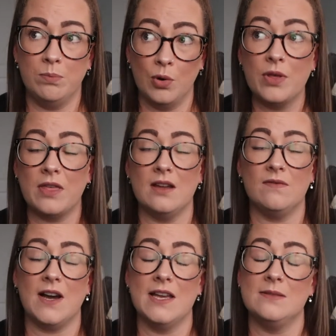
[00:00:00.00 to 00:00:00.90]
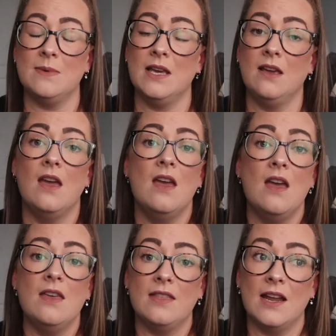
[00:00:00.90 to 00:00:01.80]
both advise me
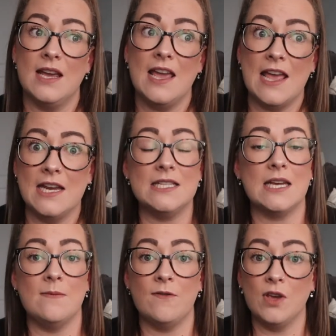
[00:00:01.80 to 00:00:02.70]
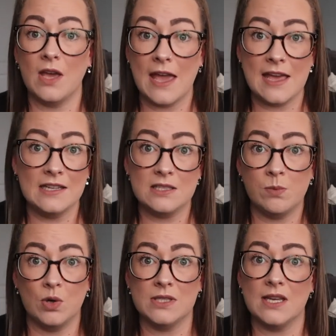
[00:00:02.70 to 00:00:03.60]
that at any time if you get any
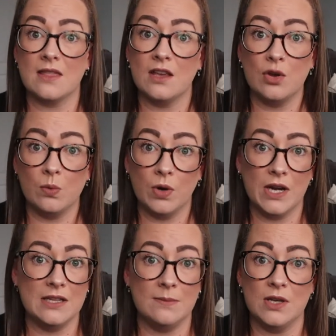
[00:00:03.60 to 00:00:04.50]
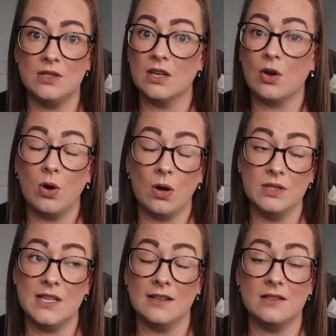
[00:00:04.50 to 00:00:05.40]
spotting that you're worried about, to
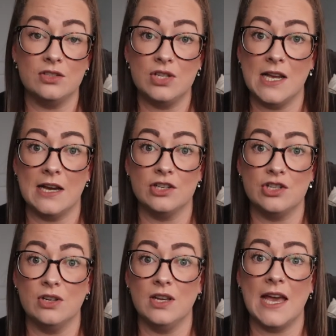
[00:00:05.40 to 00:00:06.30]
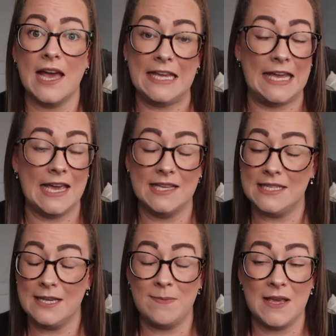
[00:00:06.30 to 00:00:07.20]
contact the triage unit
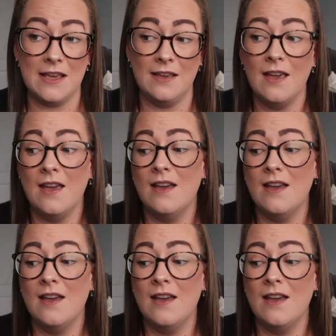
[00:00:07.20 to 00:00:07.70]
ASAP.